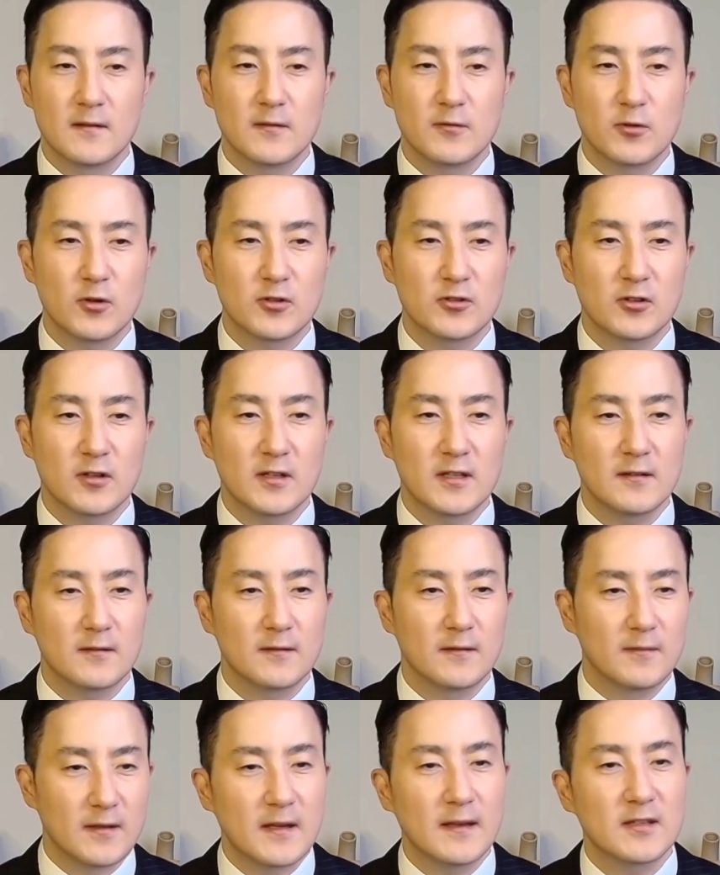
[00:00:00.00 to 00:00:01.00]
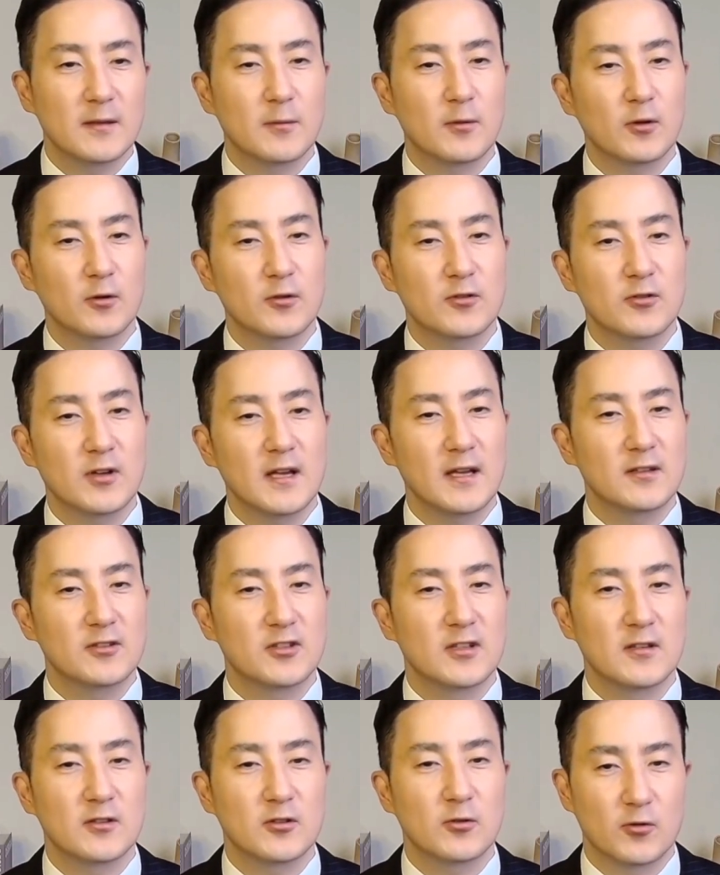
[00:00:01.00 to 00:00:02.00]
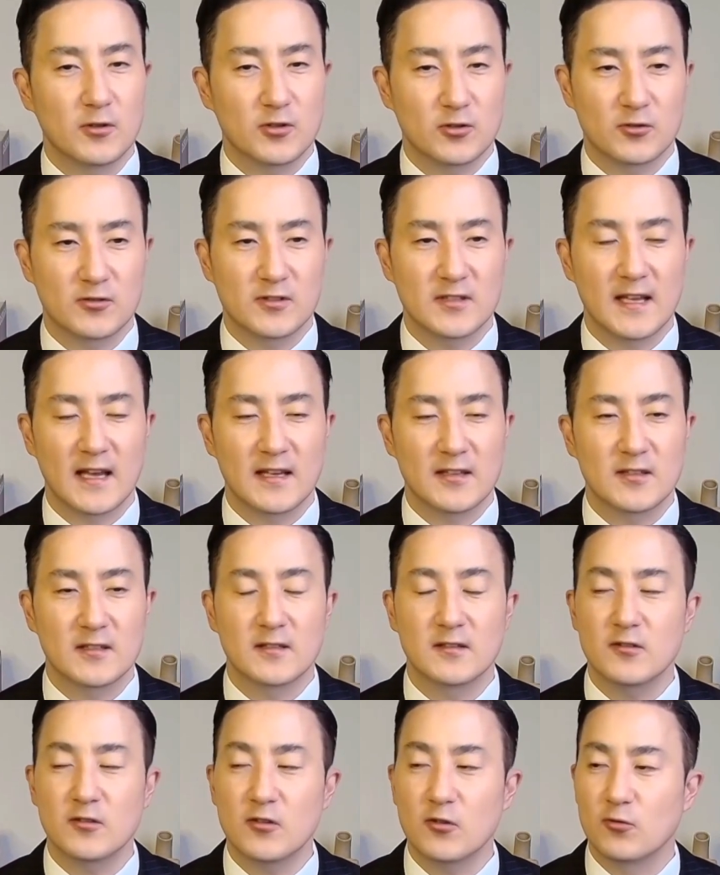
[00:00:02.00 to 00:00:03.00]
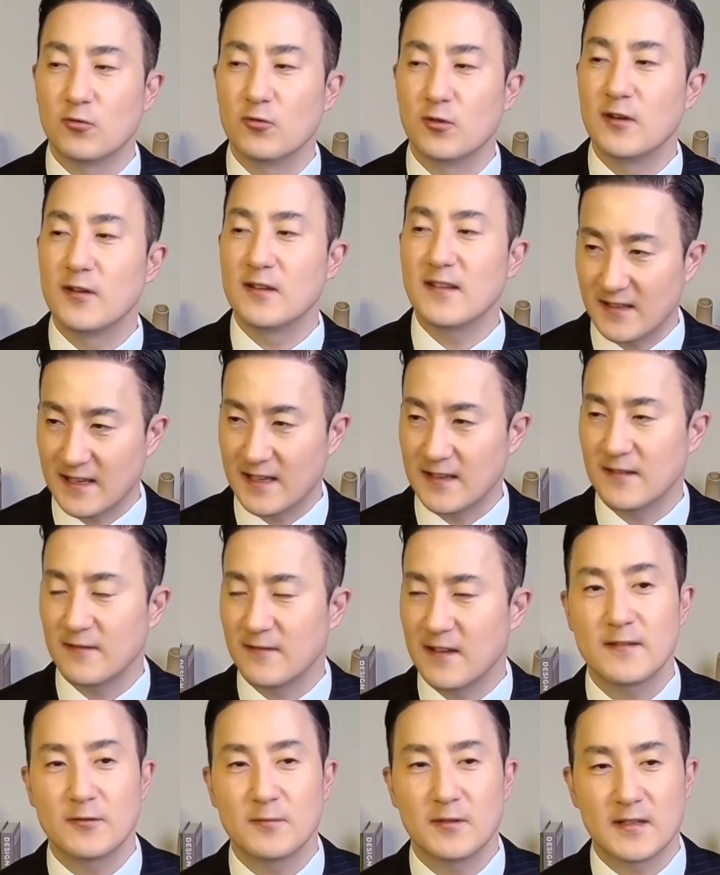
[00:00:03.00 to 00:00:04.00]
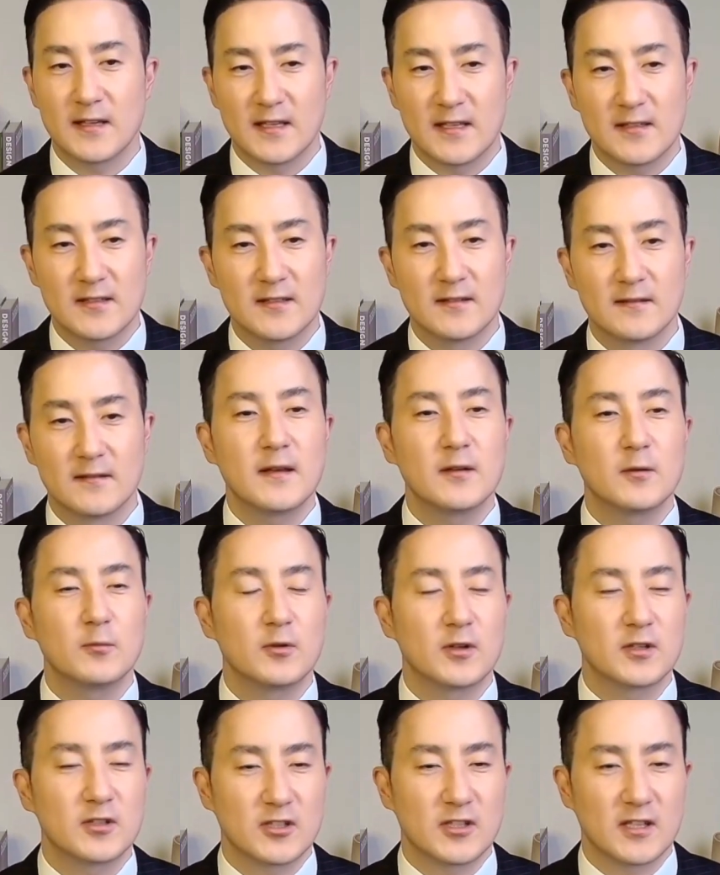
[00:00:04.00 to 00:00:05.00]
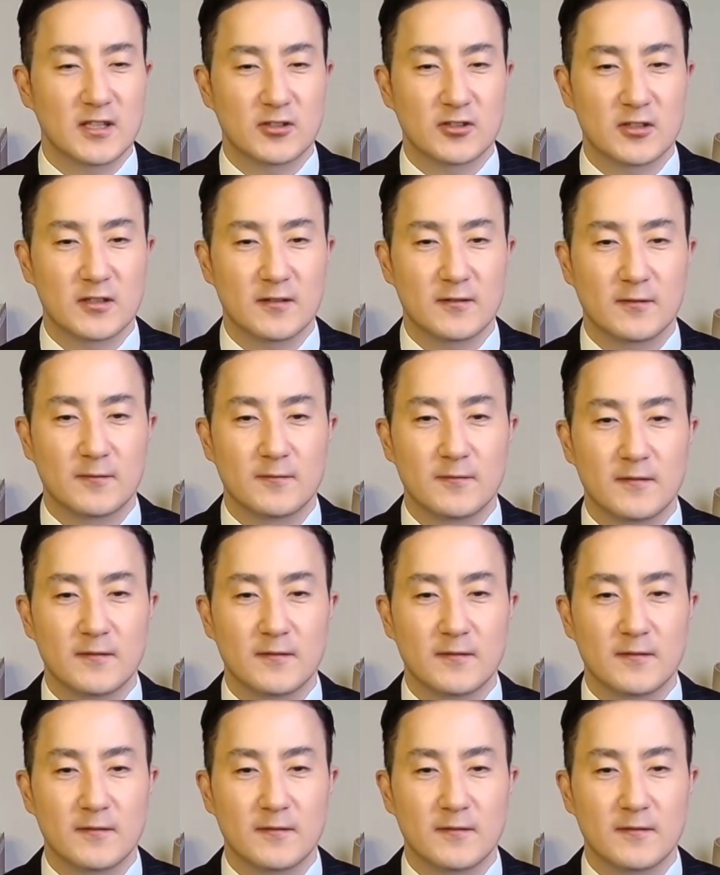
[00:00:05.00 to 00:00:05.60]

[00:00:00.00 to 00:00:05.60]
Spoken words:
Firstly, a typical strategy to reduce taxes through real estate investment is depreciation.